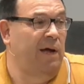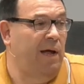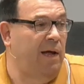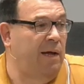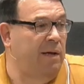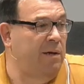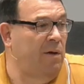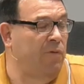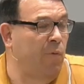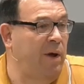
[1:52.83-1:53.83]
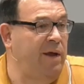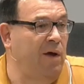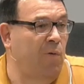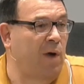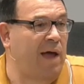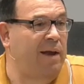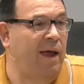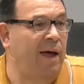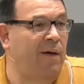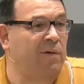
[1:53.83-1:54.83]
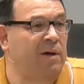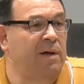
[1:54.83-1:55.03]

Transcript: uh, on the radio right now.